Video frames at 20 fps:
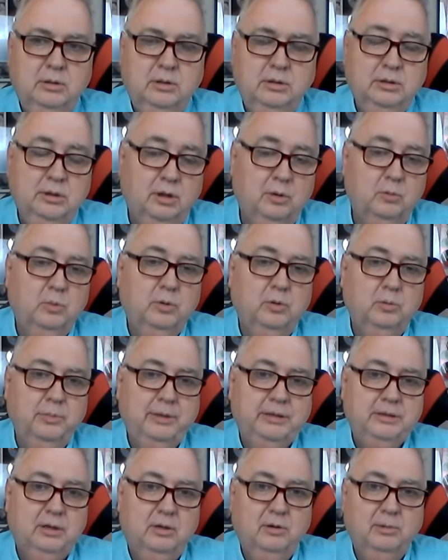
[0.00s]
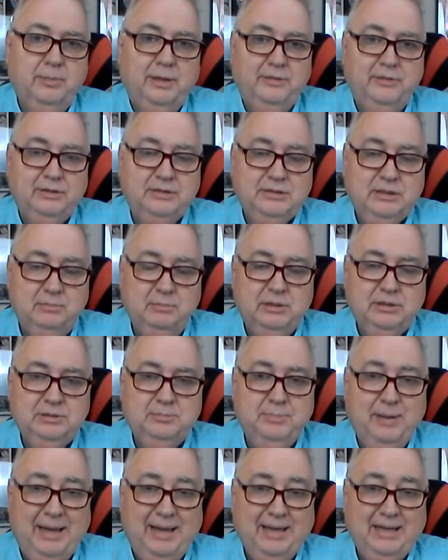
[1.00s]
Y'all, we're going to be talking about the stimulus
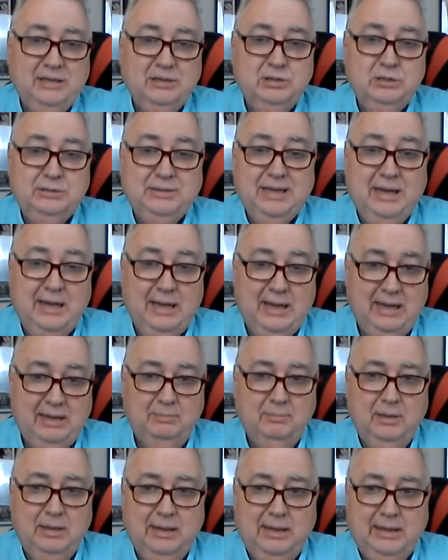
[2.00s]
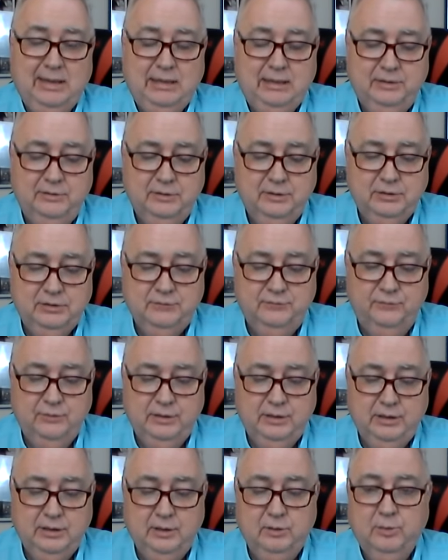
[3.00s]
package timeline in this
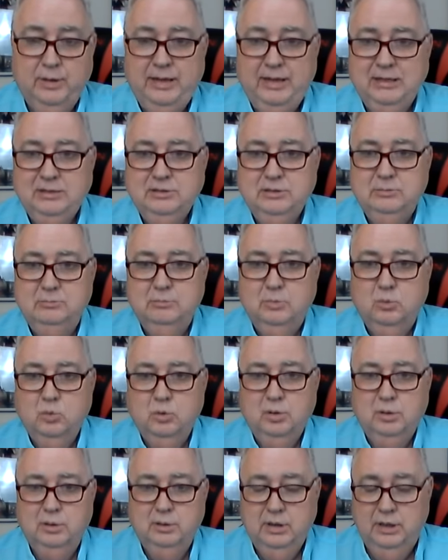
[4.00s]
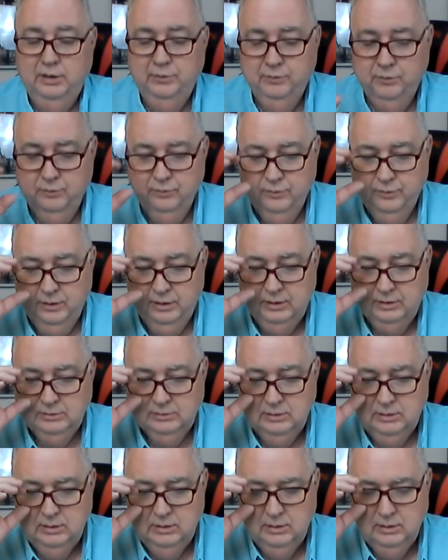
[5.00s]
video and some more other things.
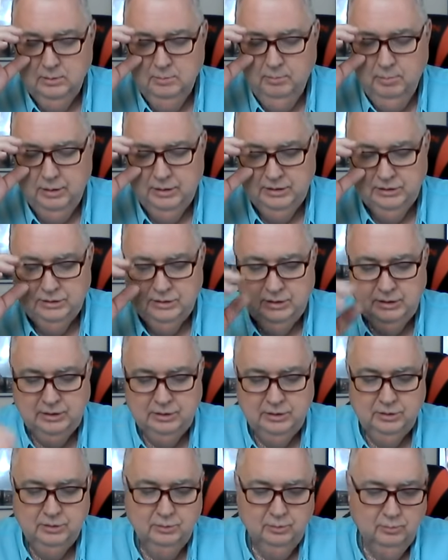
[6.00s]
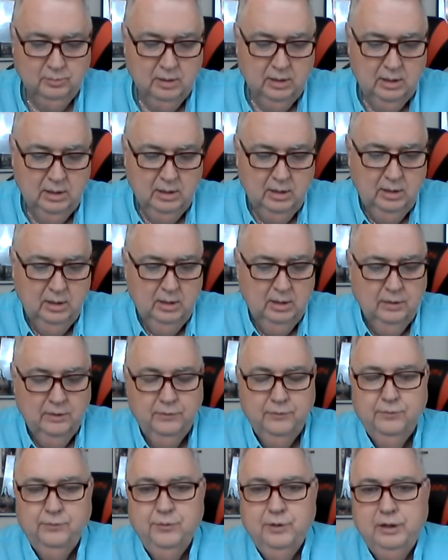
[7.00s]
Please stay tuned.
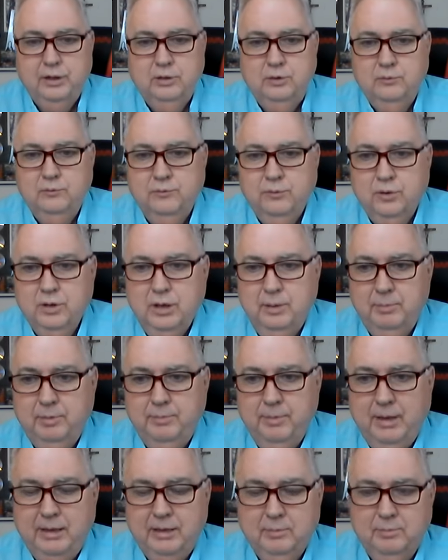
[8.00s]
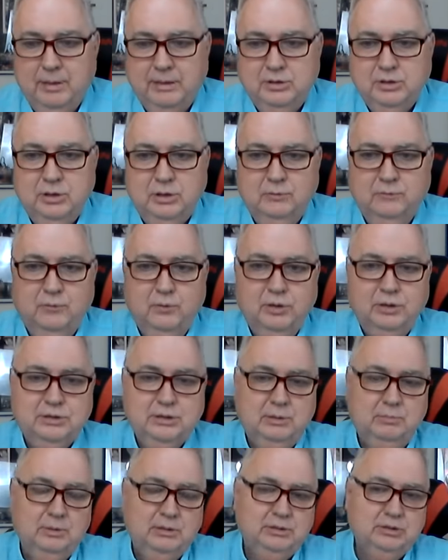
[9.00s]
Thank you for coming back to my channel for your
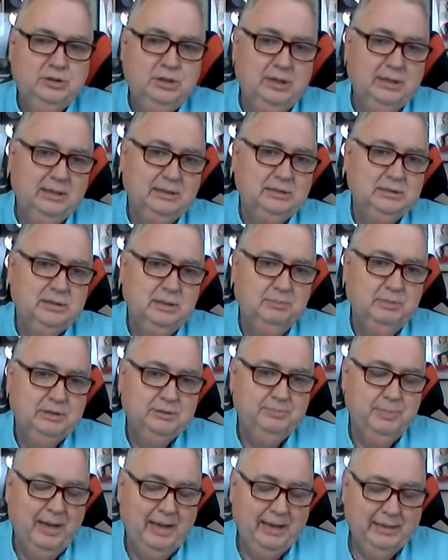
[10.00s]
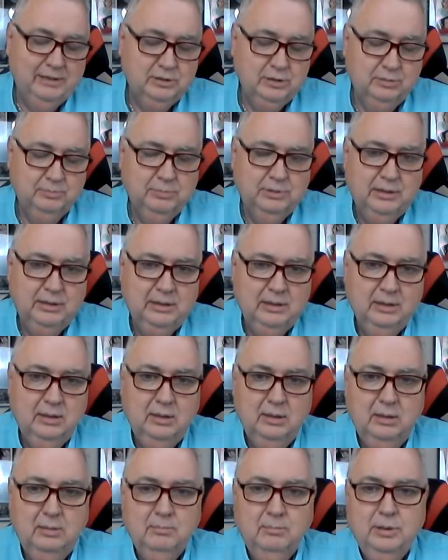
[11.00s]
stimulus check and stimulus package update.
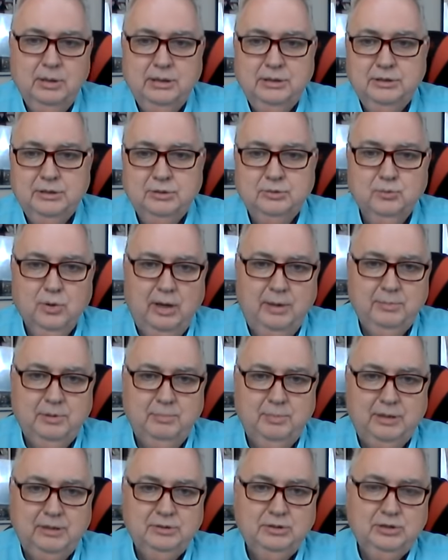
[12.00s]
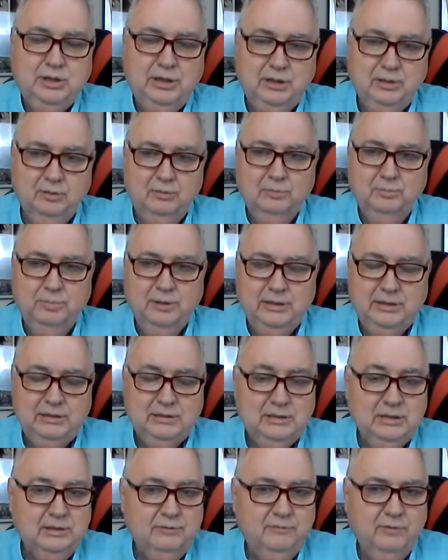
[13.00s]
Please subscribe to my channel. Please
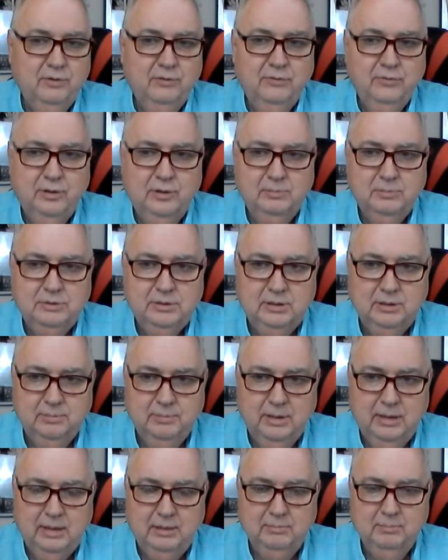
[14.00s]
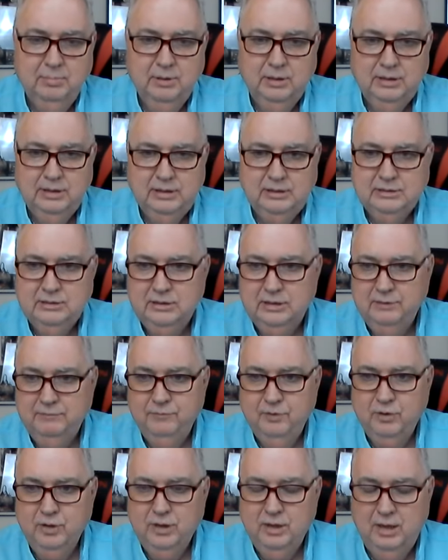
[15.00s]
leave your thumbs up and please leave
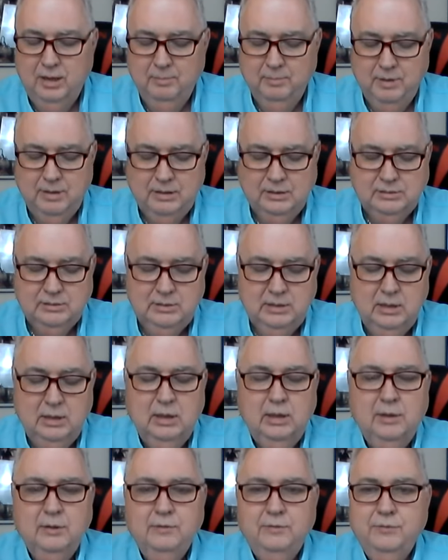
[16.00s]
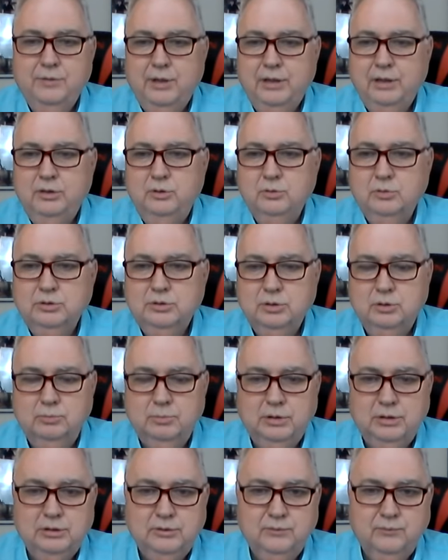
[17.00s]
your comments. Thank you so
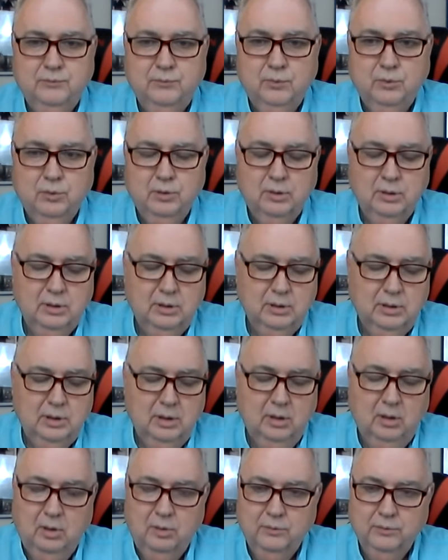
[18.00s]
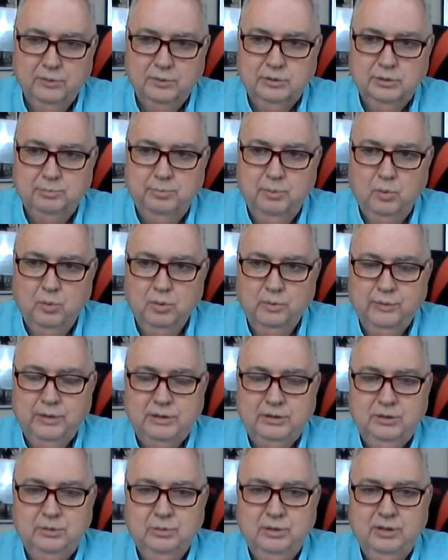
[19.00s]
much for all the support
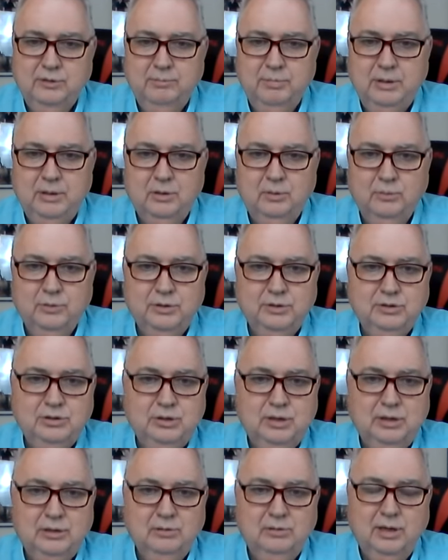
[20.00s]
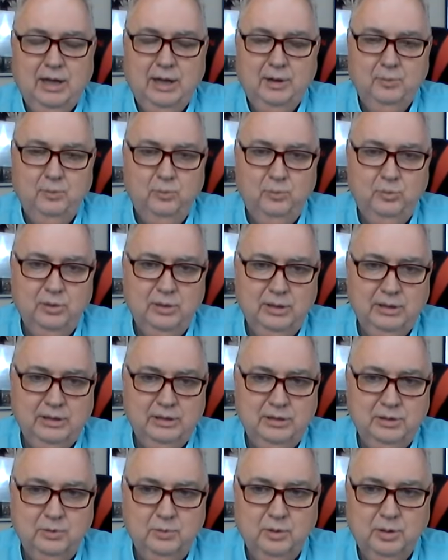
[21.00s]
that you give me on this channel. I really
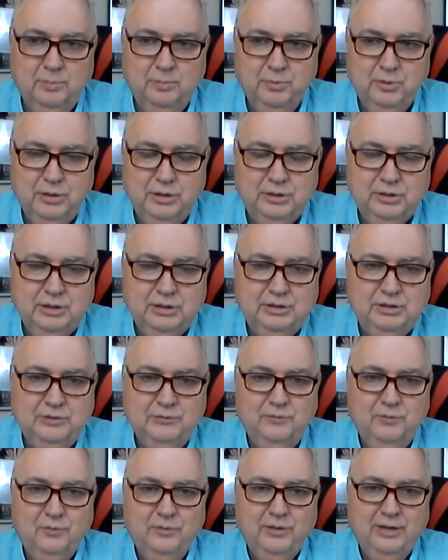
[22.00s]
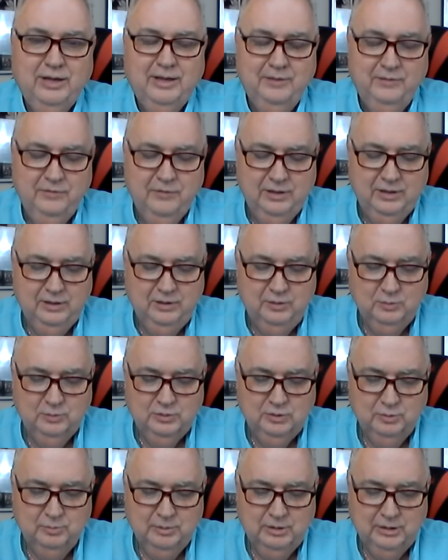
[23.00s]
do appreciate you for that. Thank you
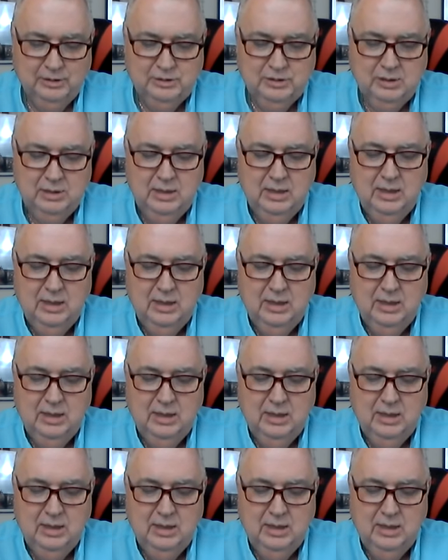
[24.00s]
so much.